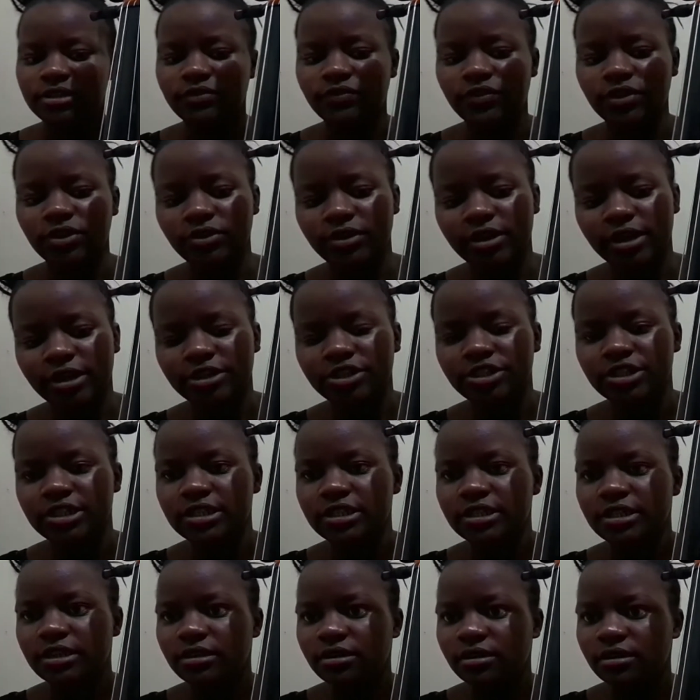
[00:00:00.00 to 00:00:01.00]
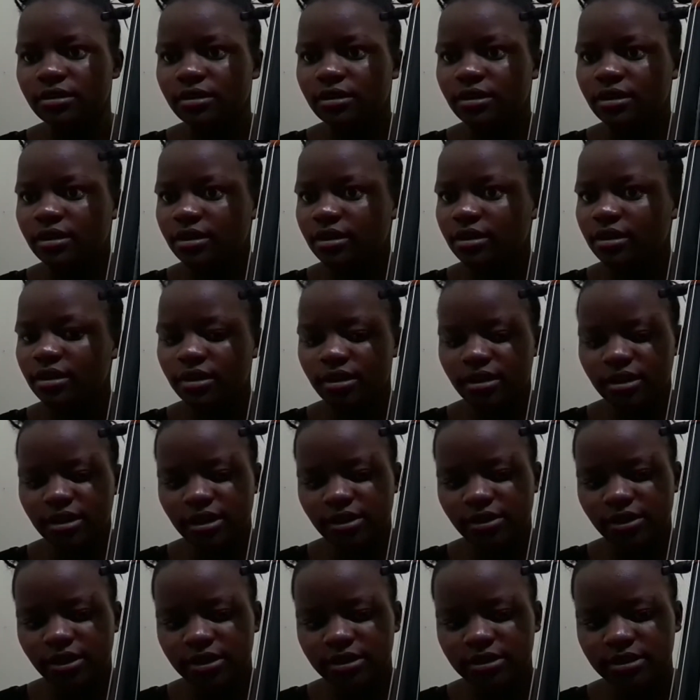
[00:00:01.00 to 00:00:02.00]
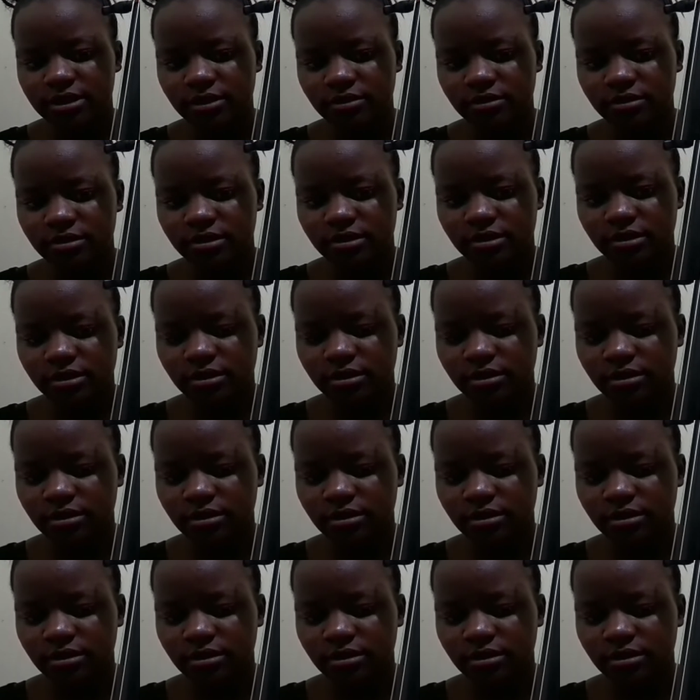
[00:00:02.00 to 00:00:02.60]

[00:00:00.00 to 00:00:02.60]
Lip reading: Even you can just hear that sound.